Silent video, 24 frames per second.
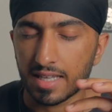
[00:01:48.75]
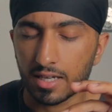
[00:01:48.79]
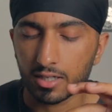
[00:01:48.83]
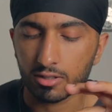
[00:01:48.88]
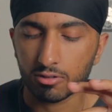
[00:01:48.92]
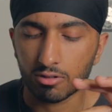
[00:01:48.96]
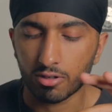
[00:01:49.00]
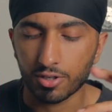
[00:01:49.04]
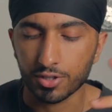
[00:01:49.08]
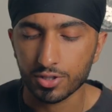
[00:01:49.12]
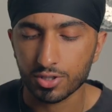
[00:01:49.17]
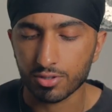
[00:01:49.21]

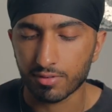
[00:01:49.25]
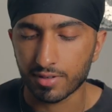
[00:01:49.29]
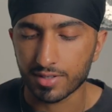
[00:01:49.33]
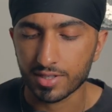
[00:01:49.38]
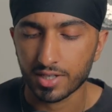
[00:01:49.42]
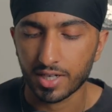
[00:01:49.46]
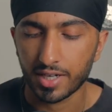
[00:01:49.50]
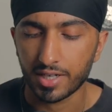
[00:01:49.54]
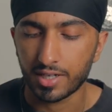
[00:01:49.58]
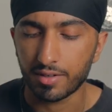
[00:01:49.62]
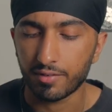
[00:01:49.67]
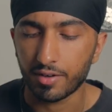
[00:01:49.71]
across your
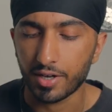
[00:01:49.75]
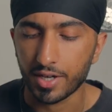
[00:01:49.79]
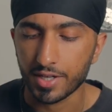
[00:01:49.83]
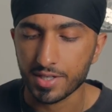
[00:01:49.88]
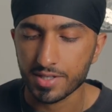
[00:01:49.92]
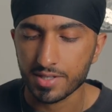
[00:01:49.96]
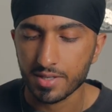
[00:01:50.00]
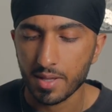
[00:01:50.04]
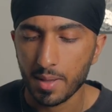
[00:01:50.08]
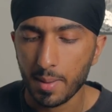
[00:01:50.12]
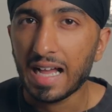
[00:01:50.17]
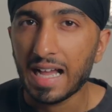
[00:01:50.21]
entire
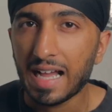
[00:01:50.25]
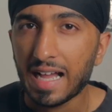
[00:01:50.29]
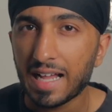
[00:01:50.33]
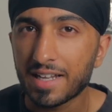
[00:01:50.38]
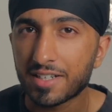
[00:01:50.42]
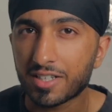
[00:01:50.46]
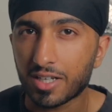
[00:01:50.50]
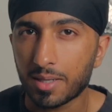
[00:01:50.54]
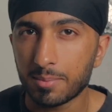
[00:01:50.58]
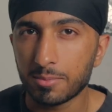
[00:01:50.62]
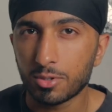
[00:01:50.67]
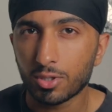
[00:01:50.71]
device.
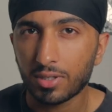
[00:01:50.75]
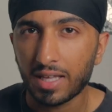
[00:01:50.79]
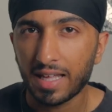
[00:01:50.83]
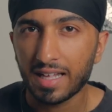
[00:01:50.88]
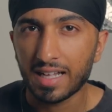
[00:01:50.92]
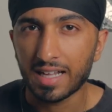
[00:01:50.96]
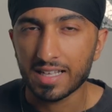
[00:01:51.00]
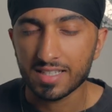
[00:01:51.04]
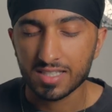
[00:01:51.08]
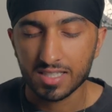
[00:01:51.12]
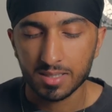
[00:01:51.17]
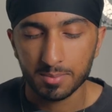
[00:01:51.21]
And I'm looking
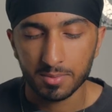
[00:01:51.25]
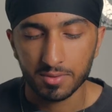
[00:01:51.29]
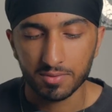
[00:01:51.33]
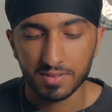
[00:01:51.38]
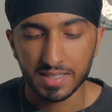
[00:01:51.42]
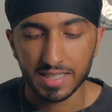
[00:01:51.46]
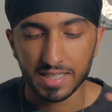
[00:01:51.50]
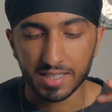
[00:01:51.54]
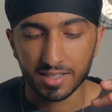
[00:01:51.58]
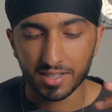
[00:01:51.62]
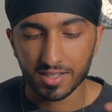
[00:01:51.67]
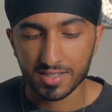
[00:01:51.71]
at some of
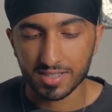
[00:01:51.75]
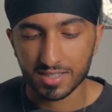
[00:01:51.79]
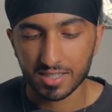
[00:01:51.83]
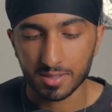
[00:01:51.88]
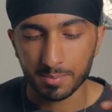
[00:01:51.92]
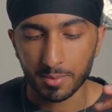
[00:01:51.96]
the custom